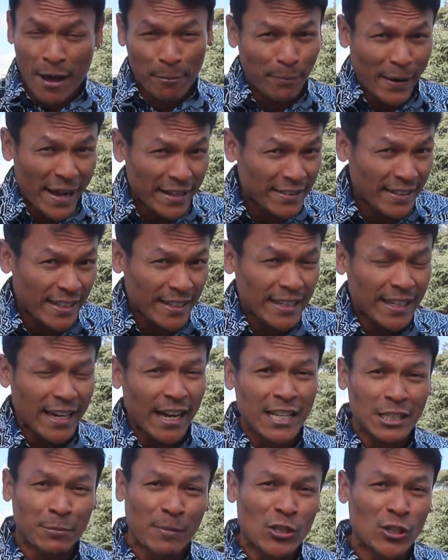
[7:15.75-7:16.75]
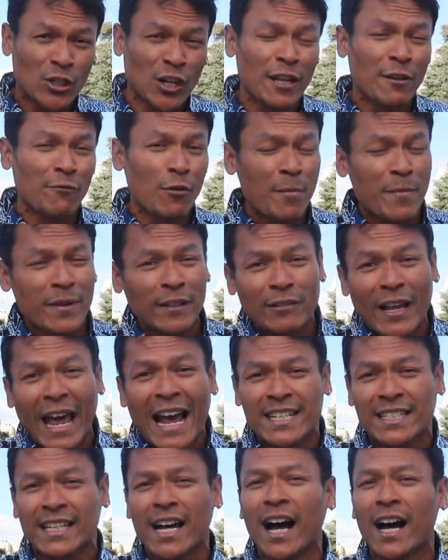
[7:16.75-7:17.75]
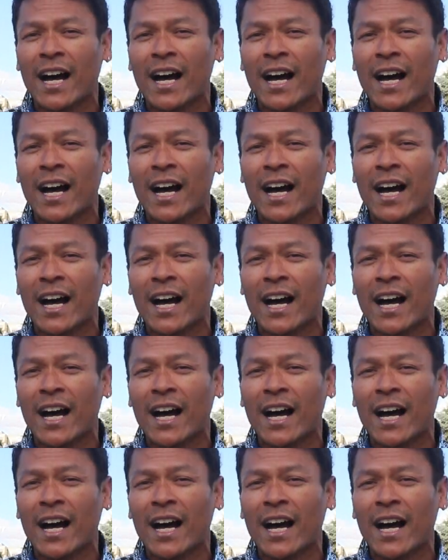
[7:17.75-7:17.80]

batik, especially women as